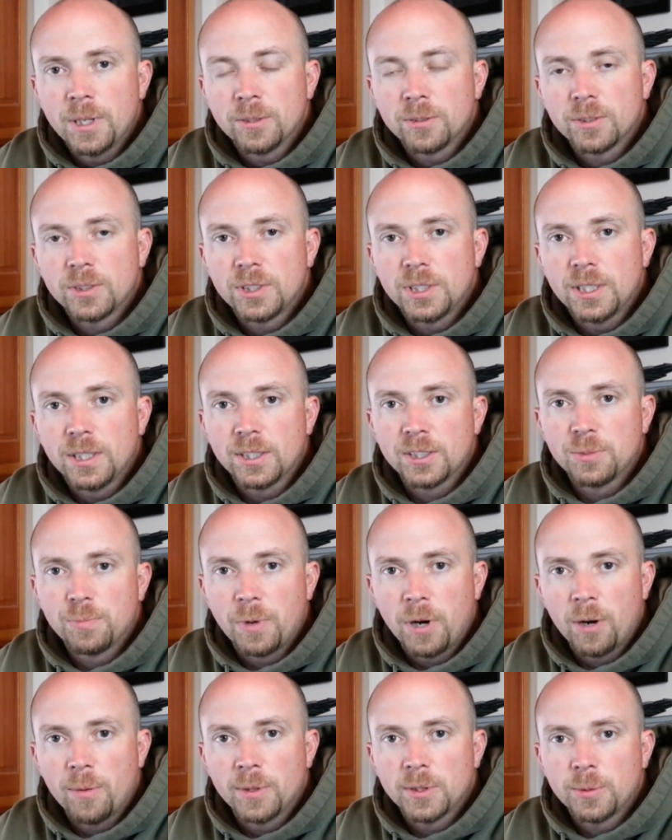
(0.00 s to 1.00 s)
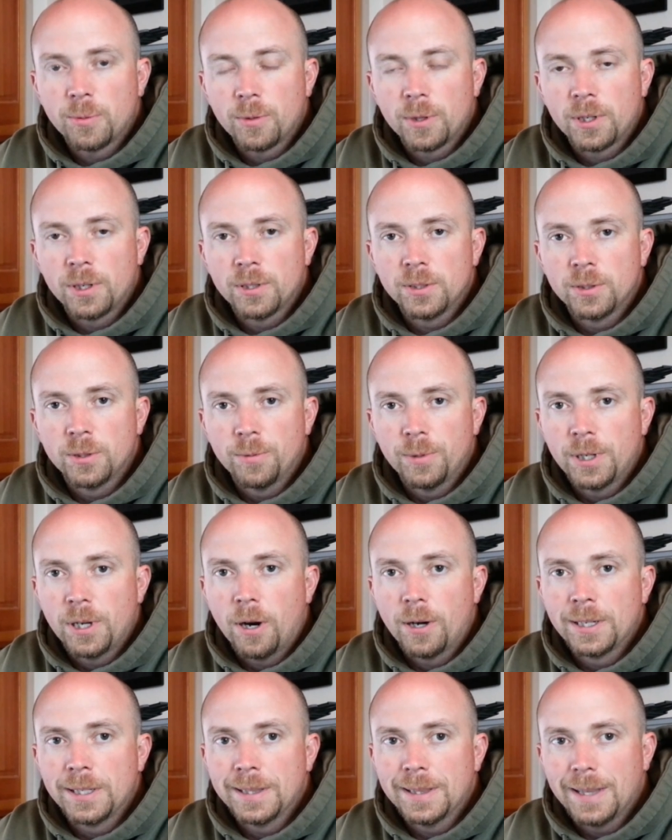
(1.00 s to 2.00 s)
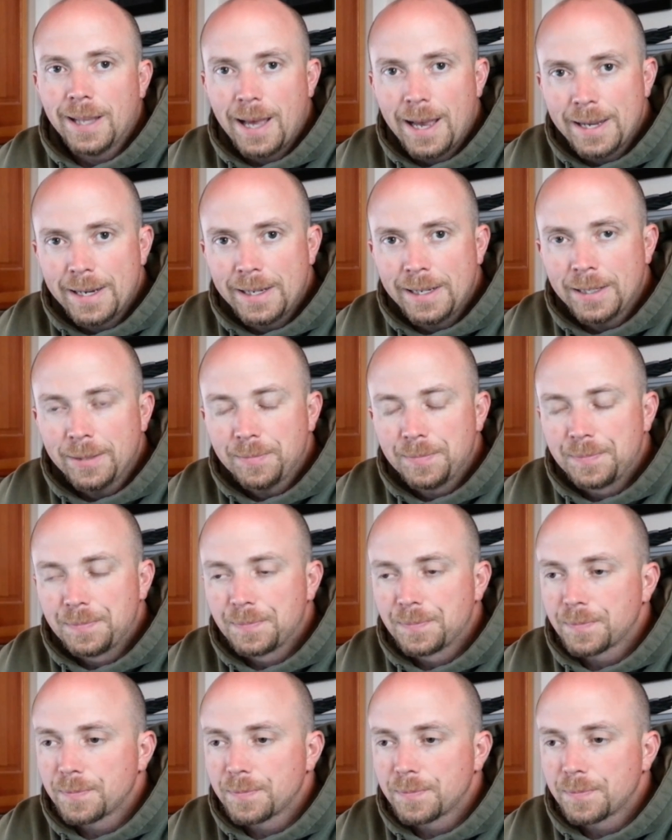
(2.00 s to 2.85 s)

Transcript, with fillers: interesting experiments we're going to do regarding lighting.